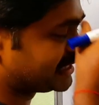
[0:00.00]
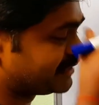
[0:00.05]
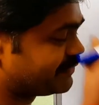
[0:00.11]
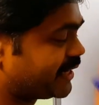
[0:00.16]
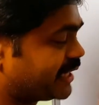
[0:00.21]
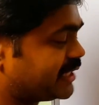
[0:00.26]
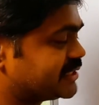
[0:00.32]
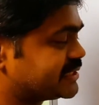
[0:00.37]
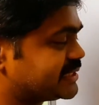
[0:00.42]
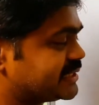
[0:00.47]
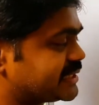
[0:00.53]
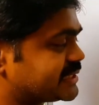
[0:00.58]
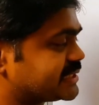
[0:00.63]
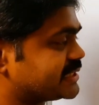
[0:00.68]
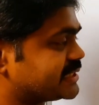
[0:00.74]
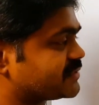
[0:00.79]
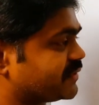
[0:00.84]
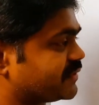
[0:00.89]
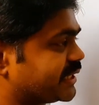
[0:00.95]
Values in the
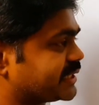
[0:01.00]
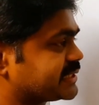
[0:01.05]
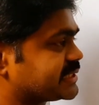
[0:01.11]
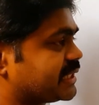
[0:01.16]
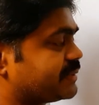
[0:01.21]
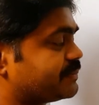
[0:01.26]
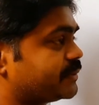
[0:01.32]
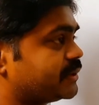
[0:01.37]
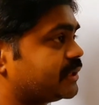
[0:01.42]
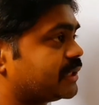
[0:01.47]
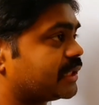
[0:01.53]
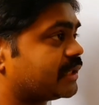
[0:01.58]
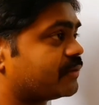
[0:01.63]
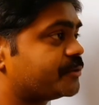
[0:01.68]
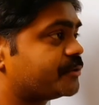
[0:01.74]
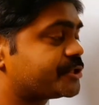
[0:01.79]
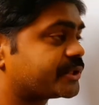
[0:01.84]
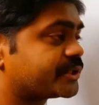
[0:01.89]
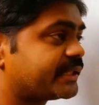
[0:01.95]
sense, for example,
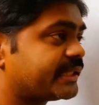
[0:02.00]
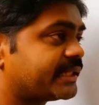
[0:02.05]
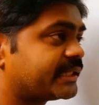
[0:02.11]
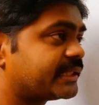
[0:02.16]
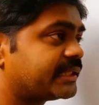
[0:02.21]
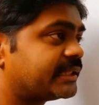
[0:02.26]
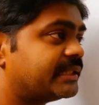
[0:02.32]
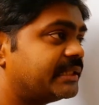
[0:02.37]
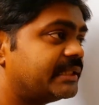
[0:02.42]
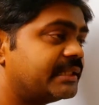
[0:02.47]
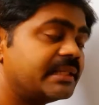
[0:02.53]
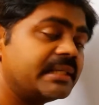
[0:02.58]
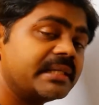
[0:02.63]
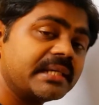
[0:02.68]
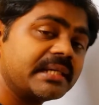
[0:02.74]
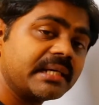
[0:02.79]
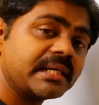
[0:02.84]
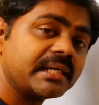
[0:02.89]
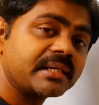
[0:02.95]
we should
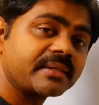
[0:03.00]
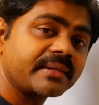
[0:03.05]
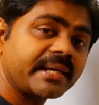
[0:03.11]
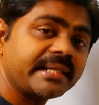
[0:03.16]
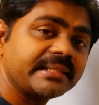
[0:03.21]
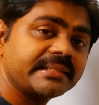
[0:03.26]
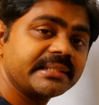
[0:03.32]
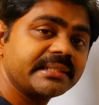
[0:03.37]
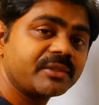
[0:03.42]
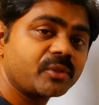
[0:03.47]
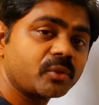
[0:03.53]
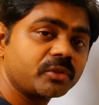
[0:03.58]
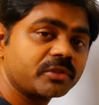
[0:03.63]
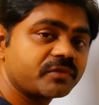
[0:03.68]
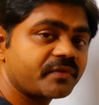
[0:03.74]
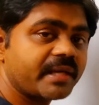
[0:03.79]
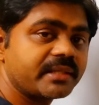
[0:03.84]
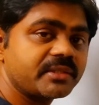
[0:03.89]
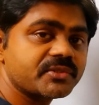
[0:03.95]
write the truth
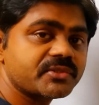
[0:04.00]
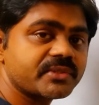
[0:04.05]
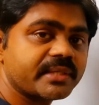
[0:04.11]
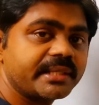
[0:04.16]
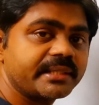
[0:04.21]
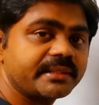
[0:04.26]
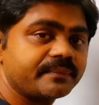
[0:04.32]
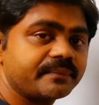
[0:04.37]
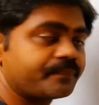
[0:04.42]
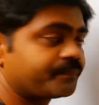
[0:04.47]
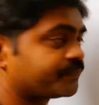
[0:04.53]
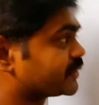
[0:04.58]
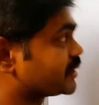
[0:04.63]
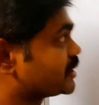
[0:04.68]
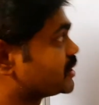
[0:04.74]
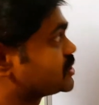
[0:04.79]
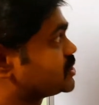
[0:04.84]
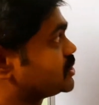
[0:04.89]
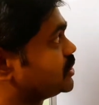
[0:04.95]
values, right?
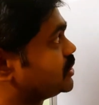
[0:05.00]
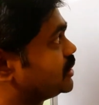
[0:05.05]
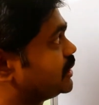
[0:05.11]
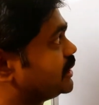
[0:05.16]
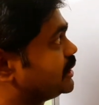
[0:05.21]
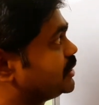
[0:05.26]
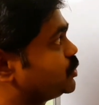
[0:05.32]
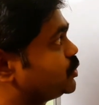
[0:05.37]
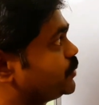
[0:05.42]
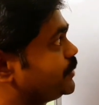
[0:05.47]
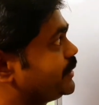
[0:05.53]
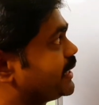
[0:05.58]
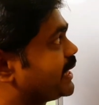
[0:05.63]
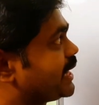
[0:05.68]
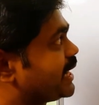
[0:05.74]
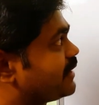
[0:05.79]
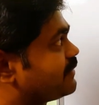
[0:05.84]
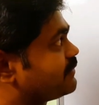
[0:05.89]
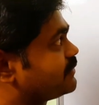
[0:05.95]
So do we
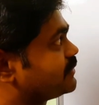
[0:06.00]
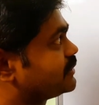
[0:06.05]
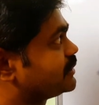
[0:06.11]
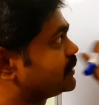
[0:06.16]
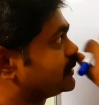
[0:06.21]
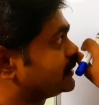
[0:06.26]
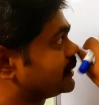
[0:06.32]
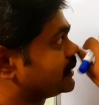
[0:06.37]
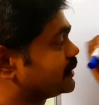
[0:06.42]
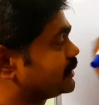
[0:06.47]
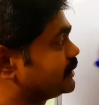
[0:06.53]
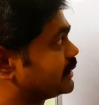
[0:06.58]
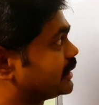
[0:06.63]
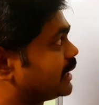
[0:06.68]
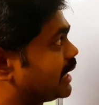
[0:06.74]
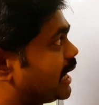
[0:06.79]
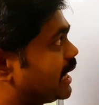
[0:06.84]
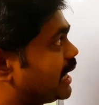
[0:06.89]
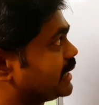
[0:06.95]
have
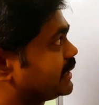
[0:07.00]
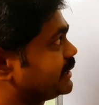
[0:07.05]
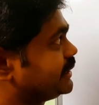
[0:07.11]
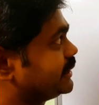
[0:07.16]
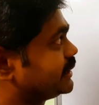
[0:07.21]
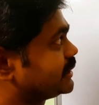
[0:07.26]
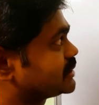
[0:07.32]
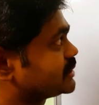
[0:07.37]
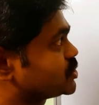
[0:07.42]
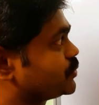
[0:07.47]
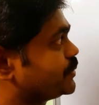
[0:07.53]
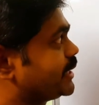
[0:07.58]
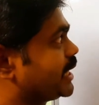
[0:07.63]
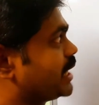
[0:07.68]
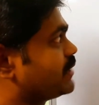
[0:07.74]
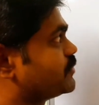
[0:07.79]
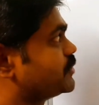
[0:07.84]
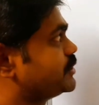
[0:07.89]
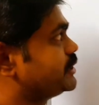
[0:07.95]
R here? So we
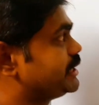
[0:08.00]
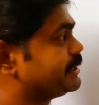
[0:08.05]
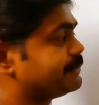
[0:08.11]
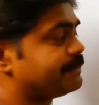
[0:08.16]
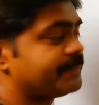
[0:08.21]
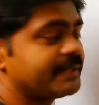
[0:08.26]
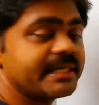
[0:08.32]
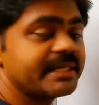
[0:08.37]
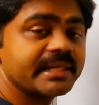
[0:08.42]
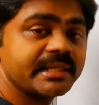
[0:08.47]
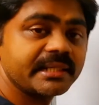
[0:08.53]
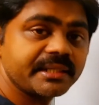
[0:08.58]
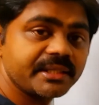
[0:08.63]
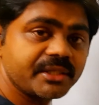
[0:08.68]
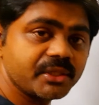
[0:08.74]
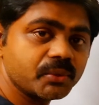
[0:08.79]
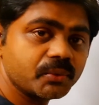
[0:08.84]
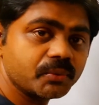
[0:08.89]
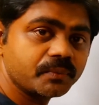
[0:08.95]
have only P and
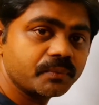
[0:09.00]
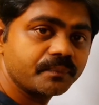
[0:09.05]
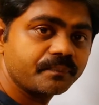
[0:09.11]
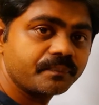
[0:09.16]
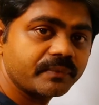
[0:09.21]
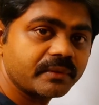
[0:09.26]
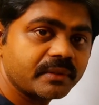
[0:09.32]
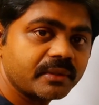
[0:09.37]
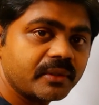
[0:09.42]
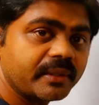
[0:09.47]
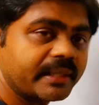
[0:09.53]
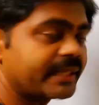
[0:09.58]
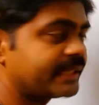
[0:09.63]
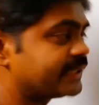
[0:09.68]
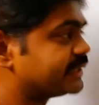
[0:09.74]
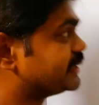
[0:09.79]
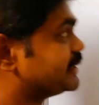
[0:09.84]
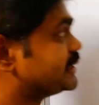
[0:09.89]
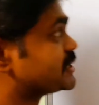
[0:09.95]
Q.
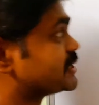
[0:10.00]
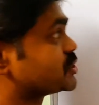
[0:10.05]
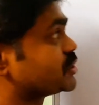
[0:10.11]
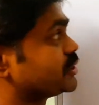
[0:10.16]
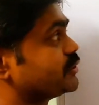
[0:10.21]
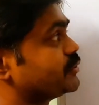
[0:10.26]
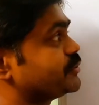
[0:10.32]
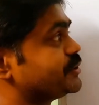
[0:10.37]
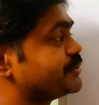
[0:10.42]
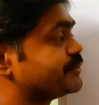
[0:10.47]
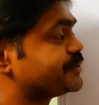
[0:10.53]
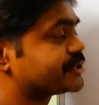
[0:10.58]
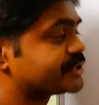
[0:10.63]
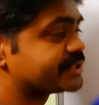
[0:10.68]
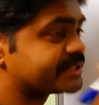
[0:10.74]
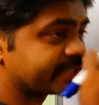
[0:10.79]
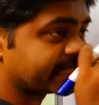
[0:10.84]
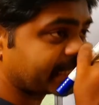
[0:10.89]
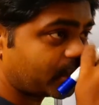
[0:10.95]
Okay, so we
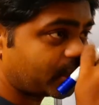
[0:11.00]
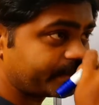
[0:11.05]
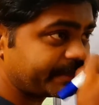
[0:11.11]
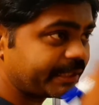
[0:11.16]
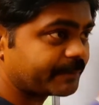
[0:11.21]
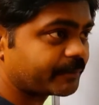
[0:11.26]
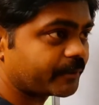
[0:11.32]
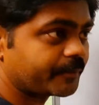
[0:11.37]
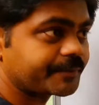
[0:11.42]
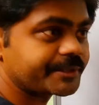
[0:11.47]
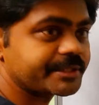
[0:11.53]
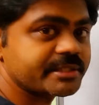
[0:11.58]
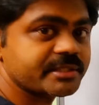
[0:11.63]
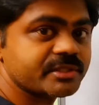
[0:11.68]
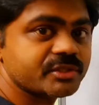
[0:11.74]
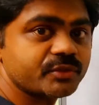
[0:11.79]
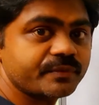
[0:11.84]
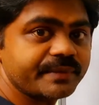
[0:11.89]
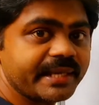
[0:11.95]
should check how many
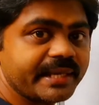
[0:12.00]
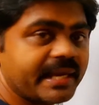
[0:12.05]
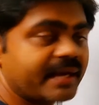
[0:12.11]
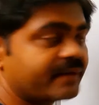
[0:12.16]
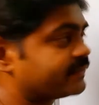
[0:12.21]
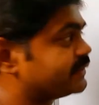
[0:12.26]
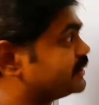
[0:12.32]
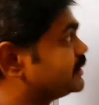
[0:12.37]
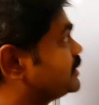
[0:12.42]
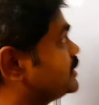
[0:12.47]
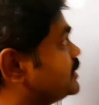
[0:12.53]
propositions do we have.